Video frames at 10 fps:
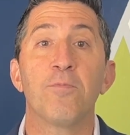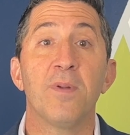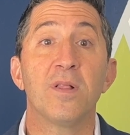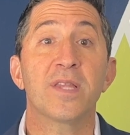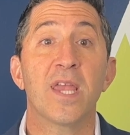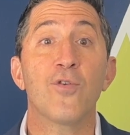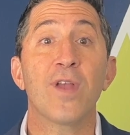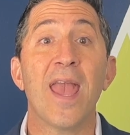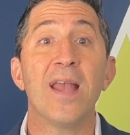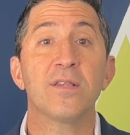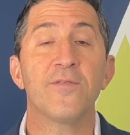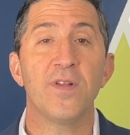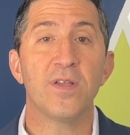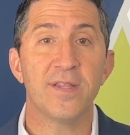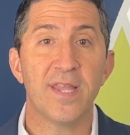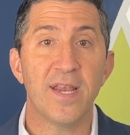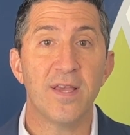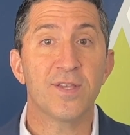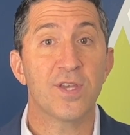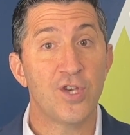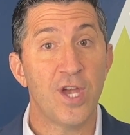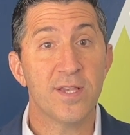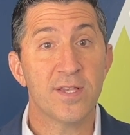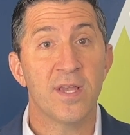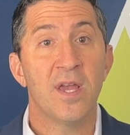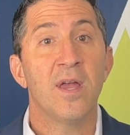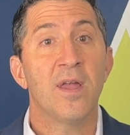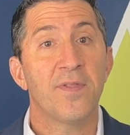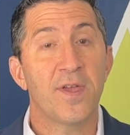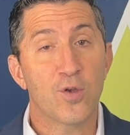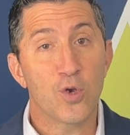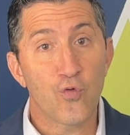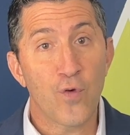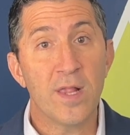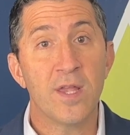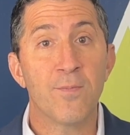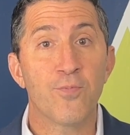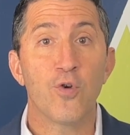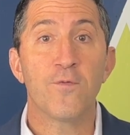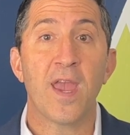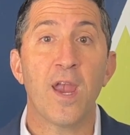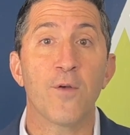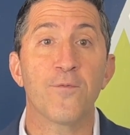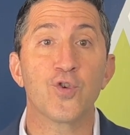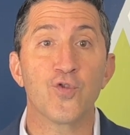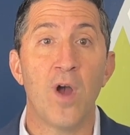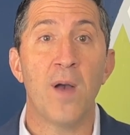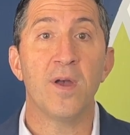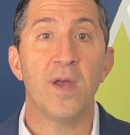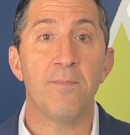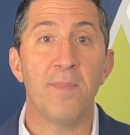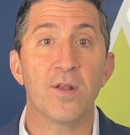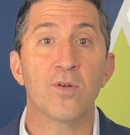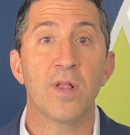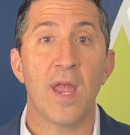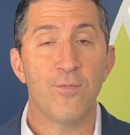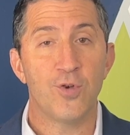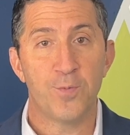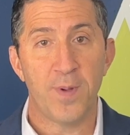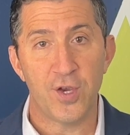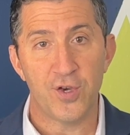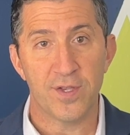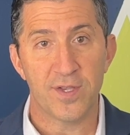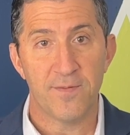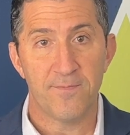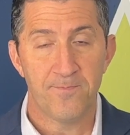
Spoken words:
military and civilian data suggest that it could greatly improve care for trauma and medical hemorrhage patients.